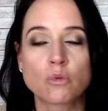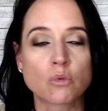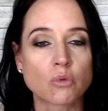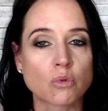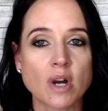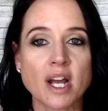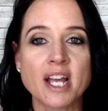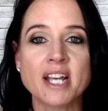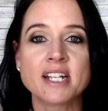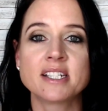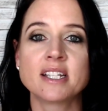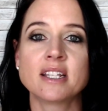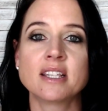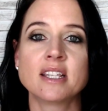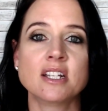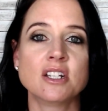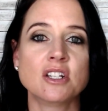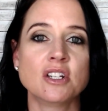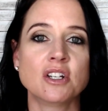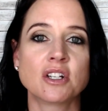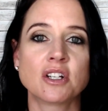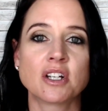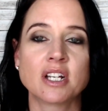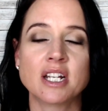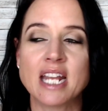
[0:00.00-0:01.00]
greater
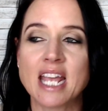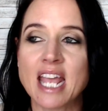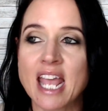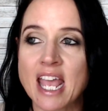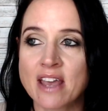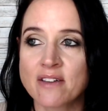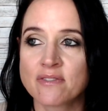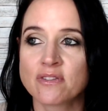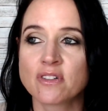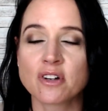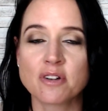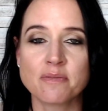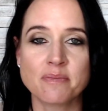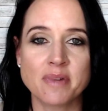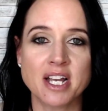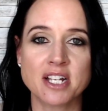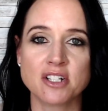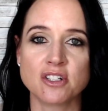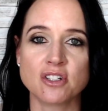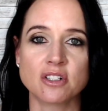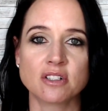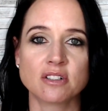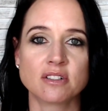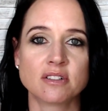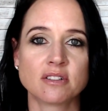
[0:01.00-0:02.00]
than you could ever
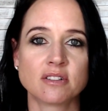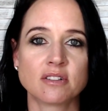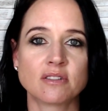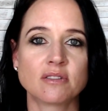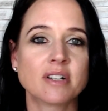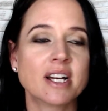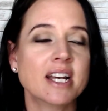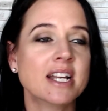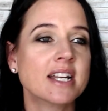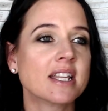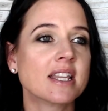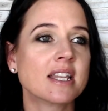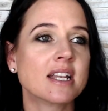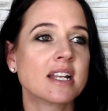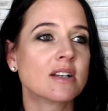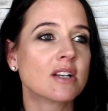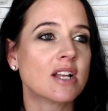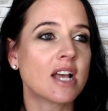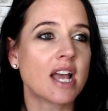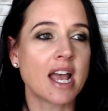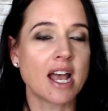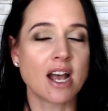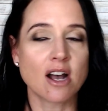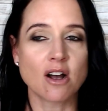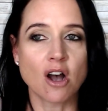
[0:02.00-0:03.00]
imagine, greater
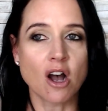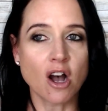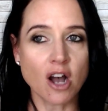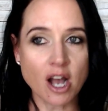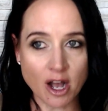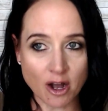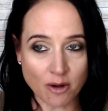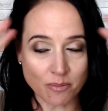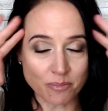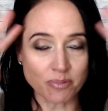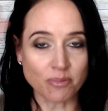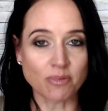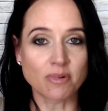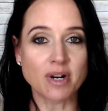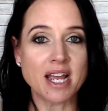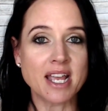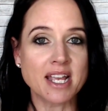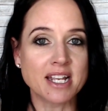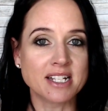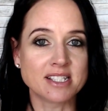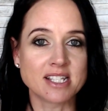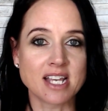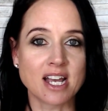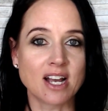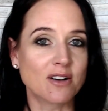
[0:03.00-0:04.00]
than our
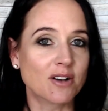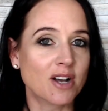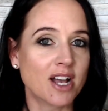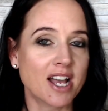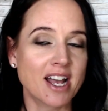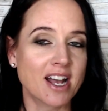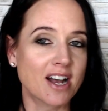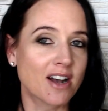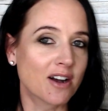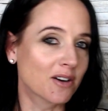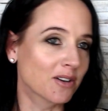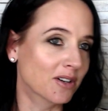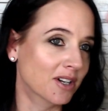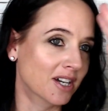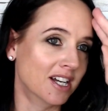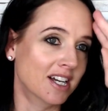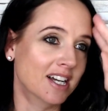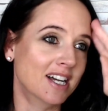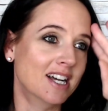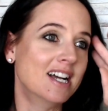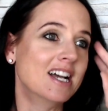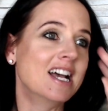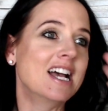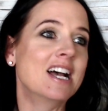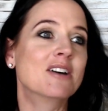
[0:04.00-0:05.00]
brains, our
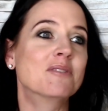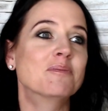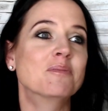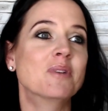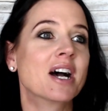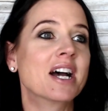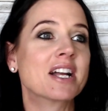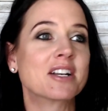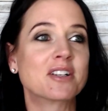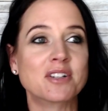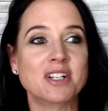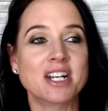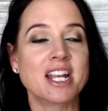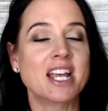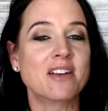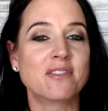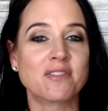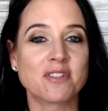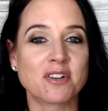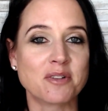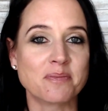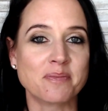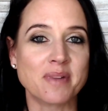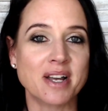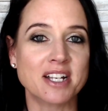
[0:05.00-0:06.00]
mind could
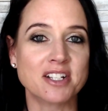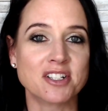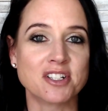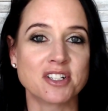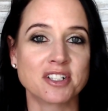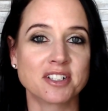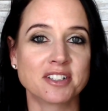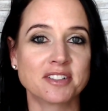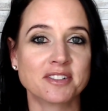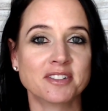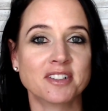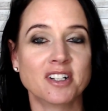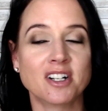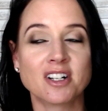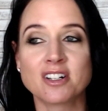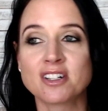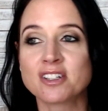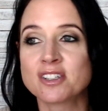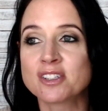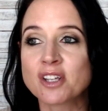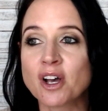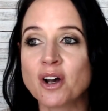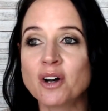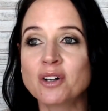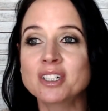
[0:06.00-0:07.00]
ever imagine. On
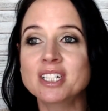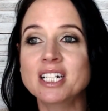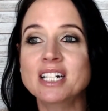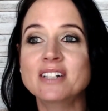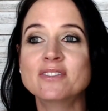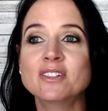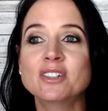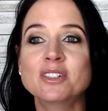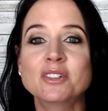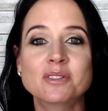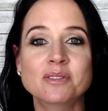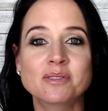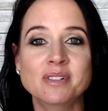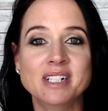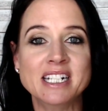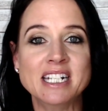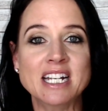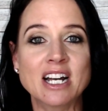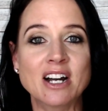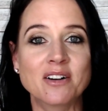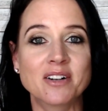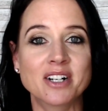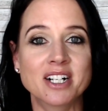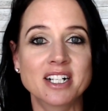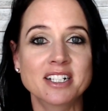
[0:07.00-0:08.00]
a soul level, we
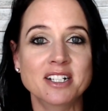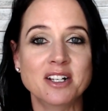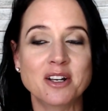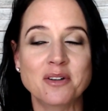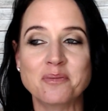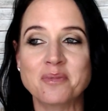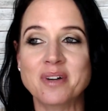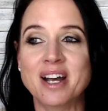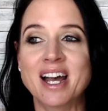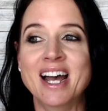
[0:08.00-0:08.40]
know it,